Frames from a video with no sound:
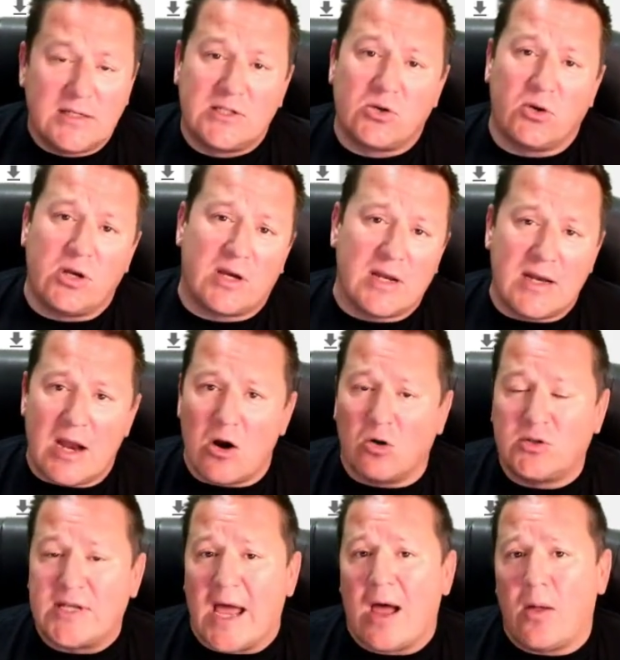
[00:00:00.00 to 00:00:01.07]
so you can
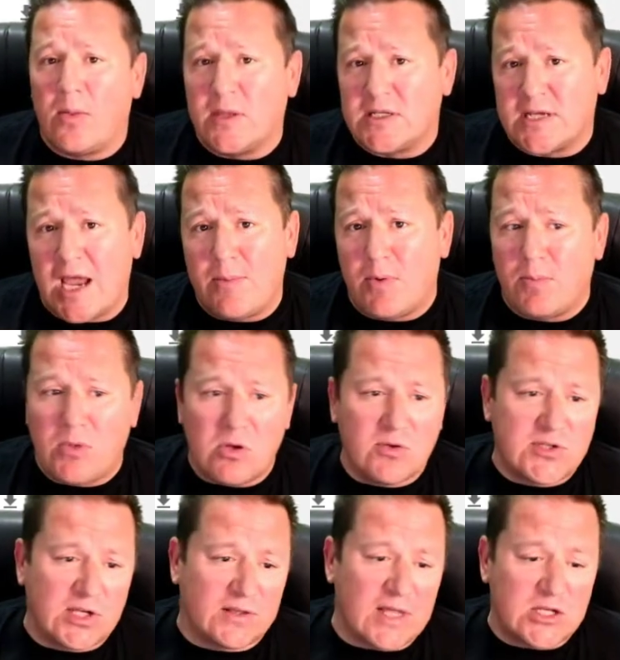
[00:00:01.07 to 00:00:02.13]
narrow down the type of
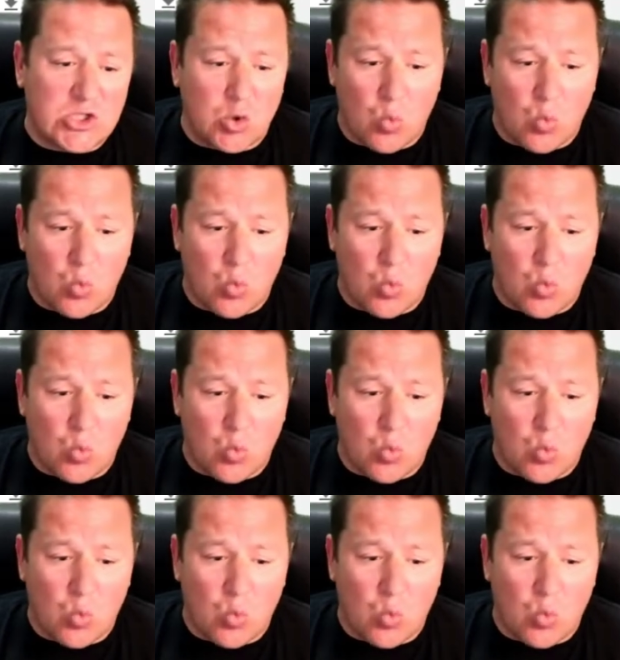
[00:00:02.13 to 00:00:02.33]
music that